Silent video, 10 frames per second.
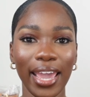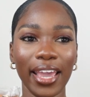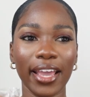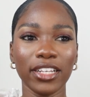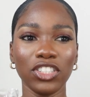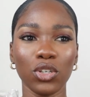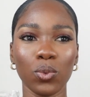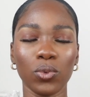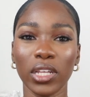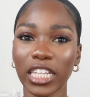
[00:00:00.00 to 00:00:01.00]
And she
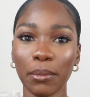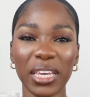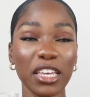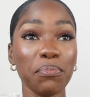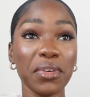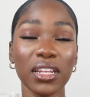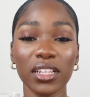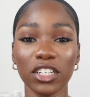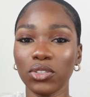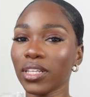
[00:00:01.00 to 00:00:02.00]
looked at me
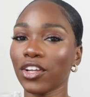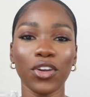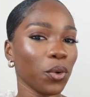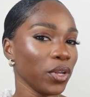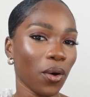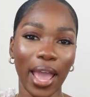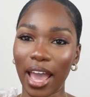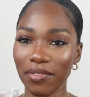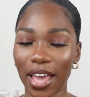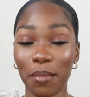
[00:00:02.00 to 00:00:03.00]
immediately and she was like, no, we don't
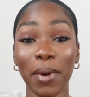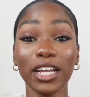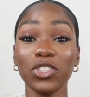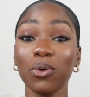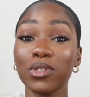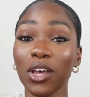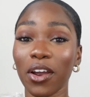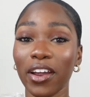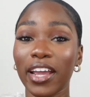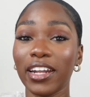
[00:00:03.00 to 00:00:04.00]
have that. Mind you, it was
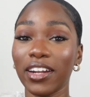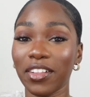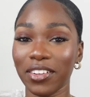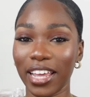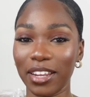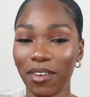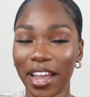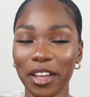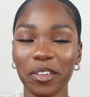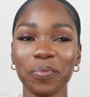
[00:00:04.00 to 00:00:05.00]
her and another lady,
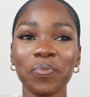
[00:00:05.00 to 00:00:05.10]
right?